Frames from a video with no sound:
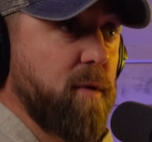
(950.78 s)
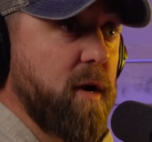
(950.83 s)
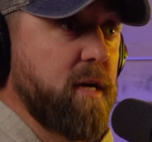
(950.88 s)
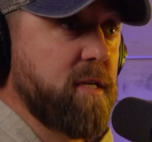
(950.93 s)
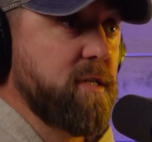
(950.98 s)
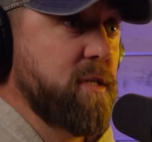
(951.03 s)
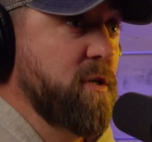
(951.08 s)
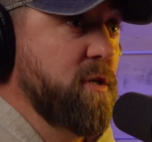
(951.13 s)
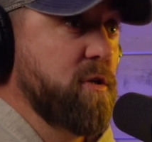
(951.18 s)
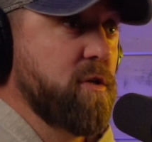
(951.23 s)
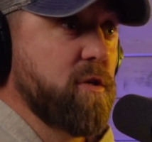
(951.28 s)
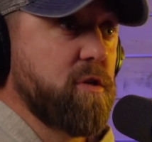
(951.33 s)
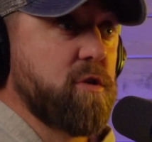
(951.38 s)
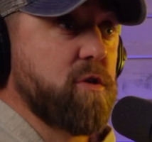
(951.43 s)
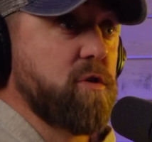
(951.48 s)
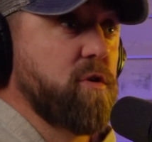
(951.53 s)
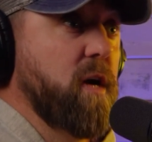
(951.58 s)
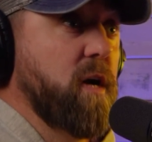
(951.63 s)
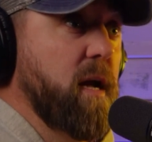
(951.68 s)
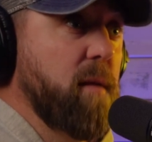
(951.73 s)
on your brakes, and you
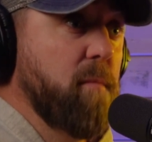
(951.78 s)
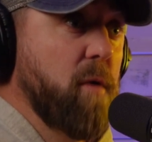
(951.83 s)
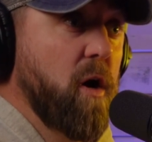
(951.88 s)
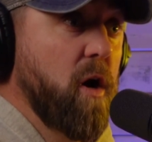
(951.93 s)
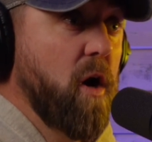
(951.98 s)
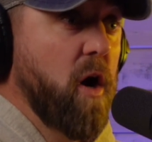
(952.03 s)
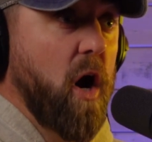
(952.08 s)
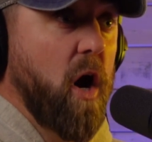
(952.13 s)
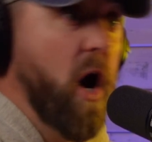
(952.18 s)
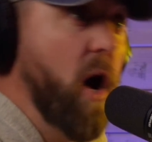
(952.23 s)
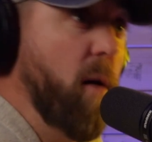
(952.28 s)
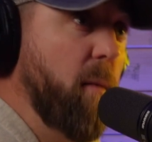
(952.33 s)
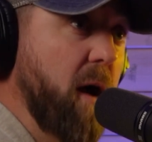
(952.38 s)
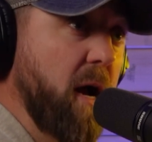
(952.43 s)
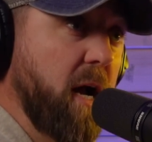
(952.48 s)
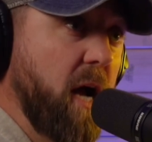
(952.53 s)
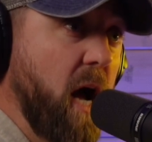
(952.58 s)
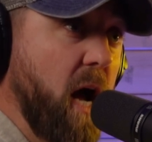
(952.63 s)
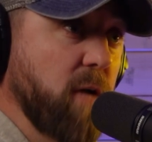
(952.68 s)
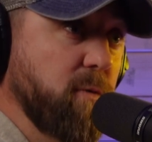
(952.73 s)
just scream, "Oh
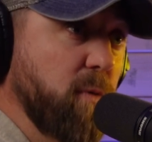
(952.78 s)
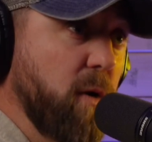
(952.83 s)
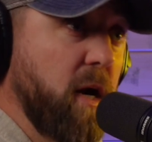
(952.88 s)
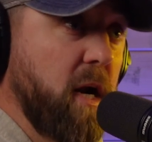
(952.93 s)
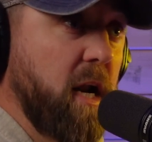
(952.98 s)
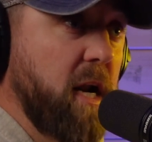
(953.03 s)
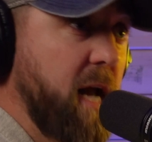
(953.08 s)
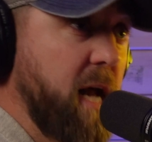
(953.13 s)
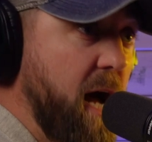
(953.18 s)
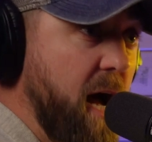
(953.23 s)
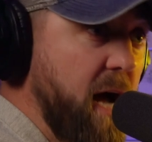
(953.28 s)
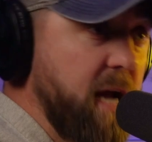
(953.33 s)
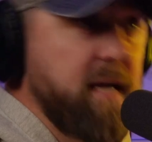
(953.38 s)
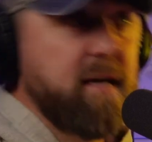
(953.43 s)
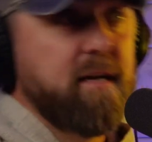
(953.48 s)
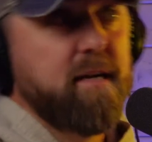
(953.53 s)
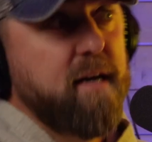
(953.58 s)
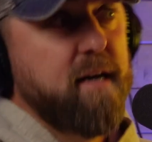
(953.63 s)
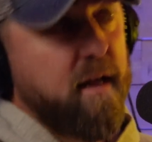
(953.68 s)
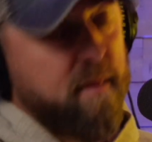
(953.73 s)
my gosh, we're going to
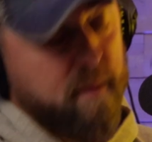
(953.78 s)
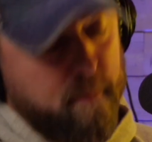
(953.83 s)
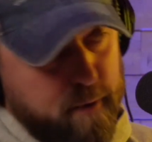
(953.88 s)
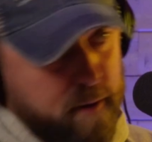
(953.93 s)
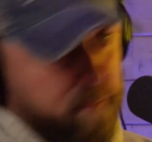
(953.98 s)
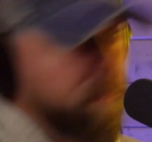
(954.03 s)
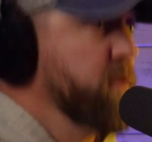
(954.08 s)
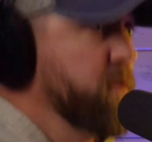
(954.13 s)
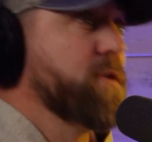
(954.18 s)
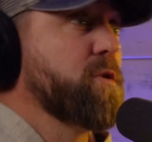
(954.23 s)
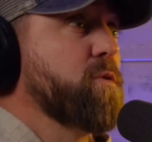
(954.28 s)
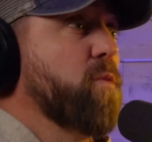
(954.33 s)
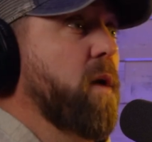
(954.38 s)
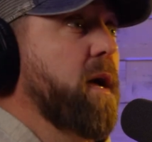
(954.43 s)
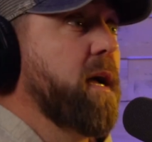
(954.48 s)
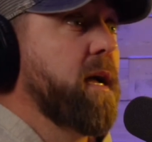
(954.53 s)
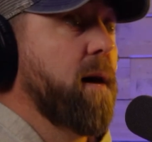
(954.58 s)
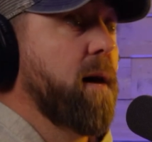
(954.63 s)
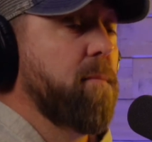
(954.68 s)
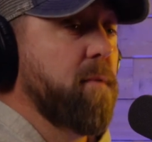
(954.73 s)
die." And the people just
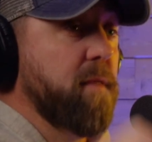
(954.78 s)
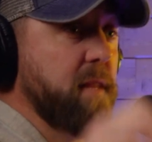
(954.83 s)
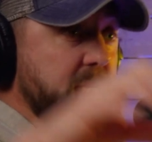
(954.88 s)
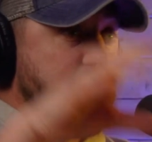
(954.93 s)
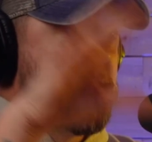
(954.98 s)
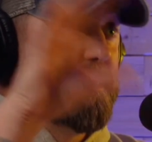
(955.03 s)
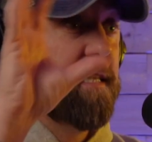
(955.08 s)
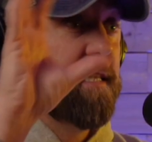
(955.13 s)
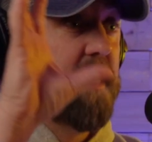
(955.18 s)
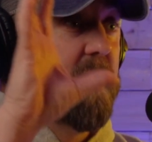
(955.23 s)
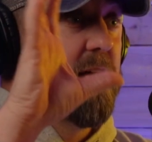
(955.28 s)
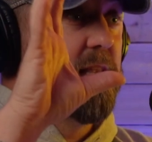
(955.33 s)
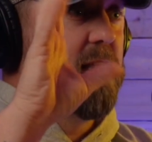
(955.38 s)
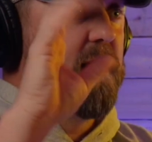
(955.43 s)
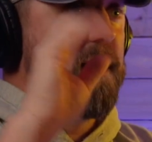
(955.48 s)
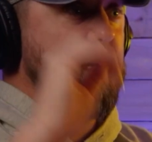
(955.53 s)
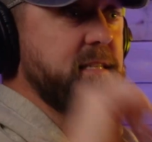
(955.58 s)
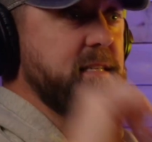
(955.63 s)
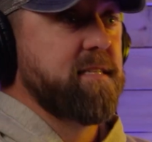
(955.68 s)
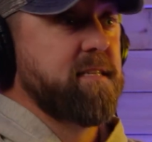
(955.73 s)
wake up, and they see the
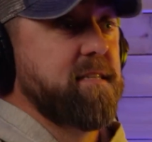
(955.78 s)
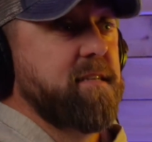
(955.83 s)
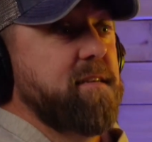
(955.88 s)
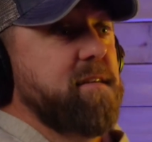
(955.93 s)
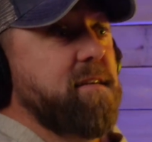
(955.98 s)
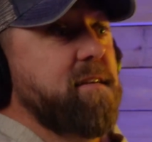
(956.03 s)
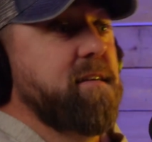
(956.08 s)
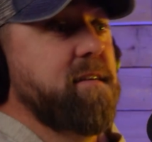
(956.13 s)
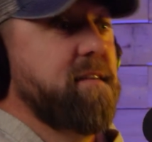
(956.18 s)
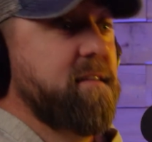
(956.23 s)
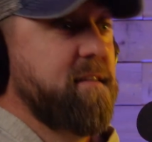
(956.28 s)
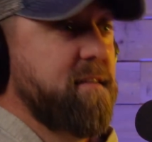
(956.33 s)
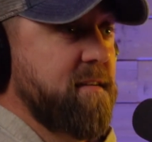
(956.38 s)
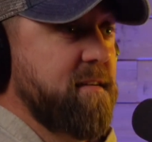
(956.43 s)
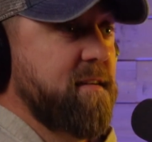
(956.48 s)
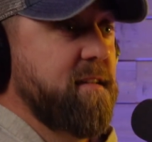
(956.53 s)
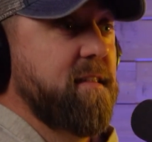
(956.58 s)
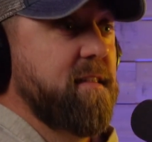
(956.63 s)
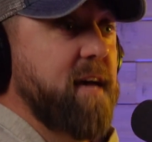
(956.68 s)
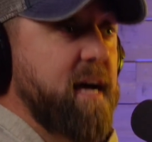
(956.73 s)
headlights.
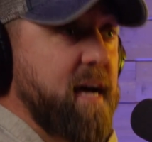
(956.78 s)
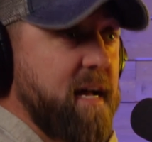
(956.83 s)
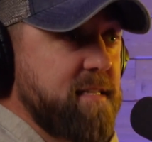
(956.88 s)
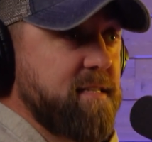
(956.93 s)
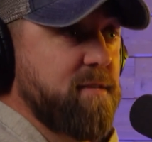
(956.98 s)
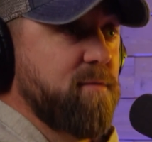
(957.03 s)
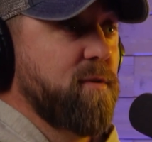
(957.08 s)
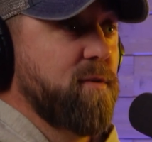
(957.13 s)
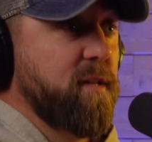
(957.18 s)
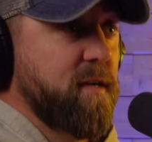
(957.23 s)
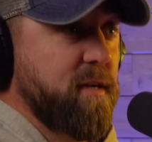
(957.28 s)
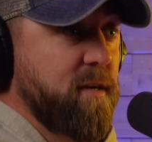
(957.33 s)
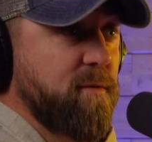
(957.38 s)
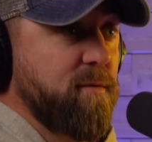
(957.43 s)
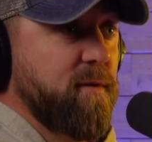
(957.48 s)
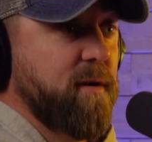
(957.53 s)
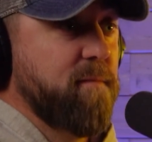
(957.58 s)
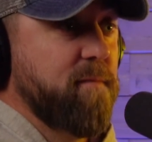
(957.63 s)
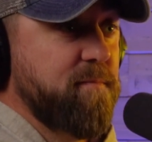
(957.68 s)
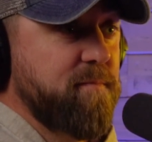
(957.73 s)
That's a really
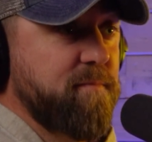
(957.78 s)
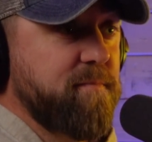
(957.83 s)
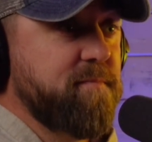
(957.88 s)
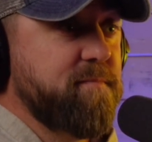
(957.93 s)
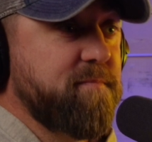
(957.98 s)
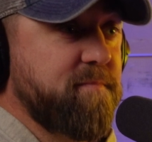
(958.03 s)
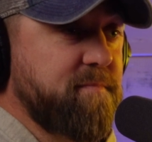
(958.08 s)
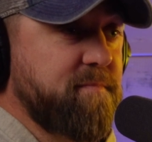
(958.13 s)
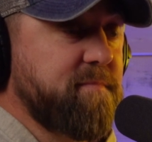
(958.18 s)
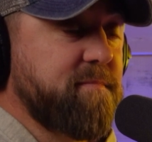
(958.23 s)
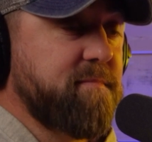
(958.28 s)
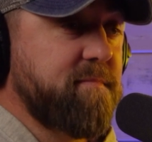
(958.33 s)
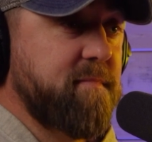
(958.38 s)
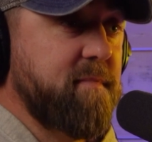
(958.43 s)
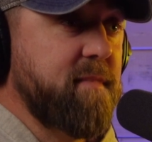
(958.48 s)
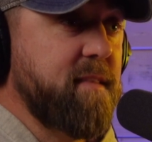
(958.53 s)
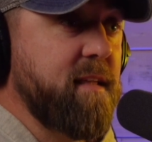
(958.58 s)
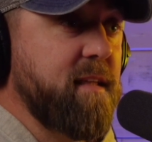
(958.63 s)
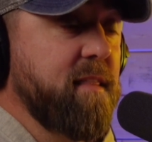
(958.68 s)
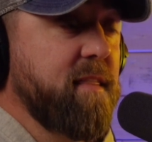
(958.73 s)
good one.
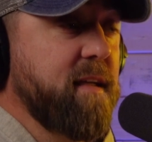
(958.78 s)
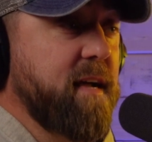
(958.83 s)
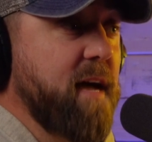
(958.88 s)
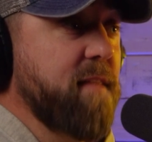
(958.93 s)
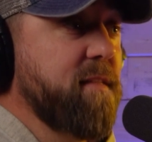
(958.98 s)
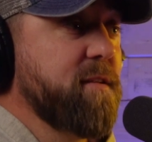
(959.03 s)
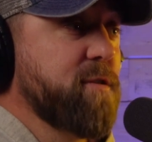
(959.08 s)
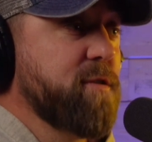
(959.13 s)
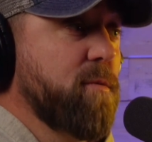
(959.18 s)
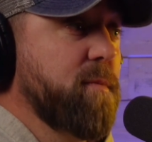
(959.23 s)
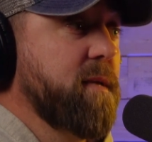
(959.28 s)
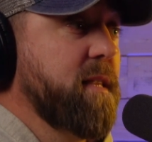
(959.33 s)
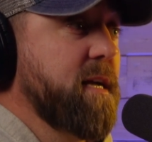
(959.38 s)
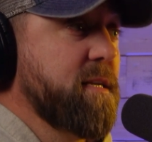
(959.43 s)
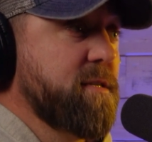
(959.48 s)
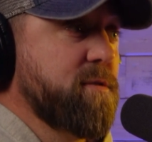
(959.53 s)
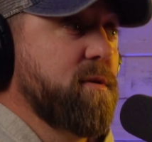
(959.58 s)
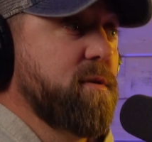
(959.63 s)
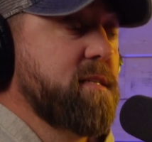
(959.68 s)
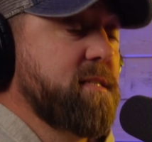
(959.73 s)
The guy that told me
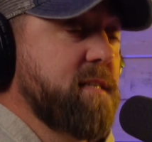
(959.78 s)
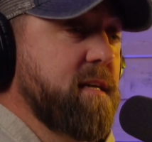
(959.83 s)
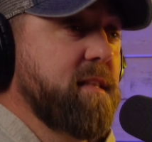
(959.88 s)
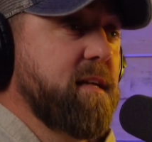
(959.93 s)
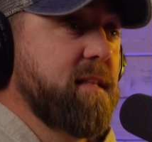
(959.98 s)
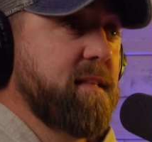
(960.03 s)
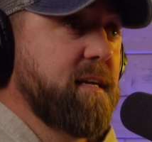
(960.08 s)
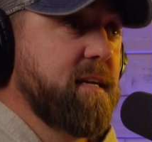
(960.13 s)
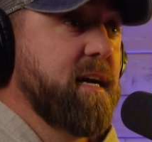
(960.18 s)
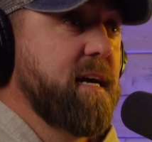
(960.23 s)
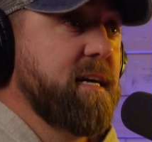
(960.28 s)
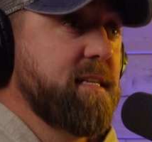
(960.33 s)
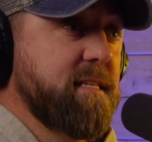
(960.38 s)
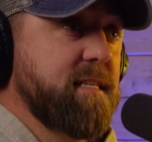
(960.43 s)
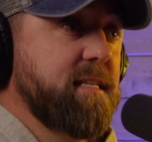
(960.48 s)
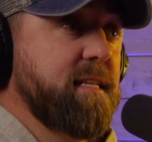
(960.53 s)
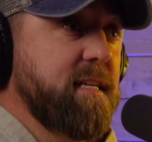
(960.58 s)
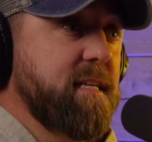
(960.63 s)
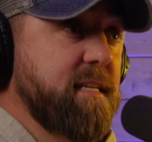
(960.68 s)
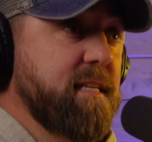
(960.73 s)
that story said that the
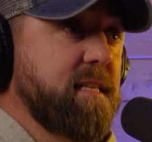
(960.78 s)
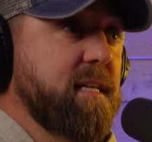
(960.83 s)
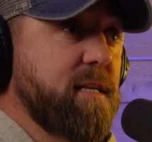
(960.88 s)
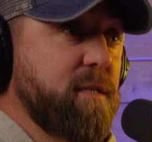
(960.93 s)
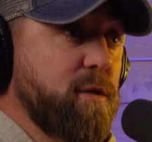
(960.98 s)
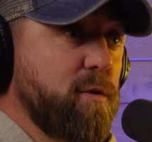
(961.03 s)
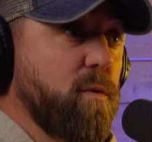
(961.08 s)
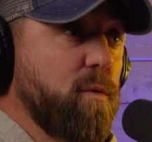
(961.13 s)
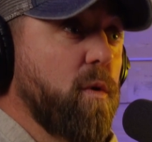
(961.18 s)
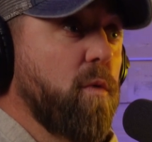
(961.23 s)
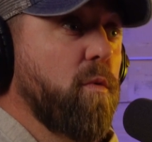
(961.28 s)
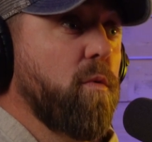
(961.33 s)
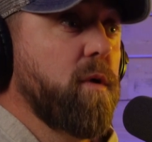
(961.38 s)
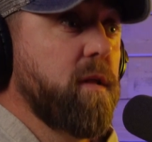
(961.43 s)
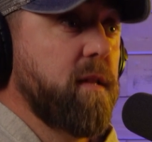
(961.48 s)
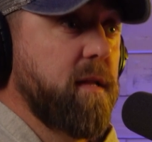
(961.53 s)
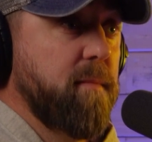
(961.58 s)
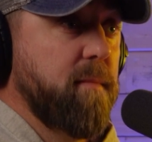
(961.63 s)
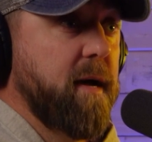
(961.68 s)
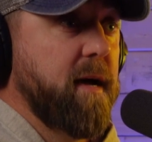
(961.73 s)
guys that they did that to were
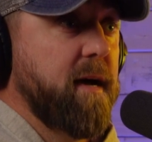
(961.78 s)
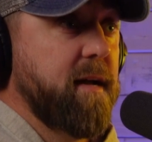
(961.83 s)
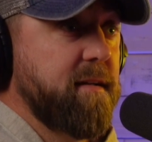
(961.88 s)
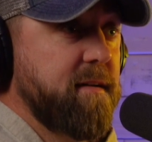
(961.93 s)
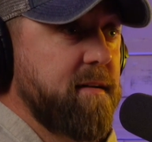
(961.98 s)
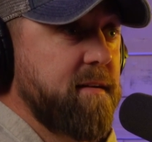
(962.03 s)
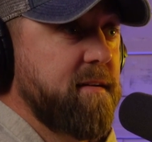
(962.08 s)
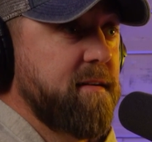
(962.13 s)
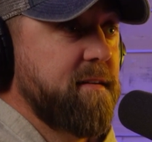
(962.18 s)
really mad.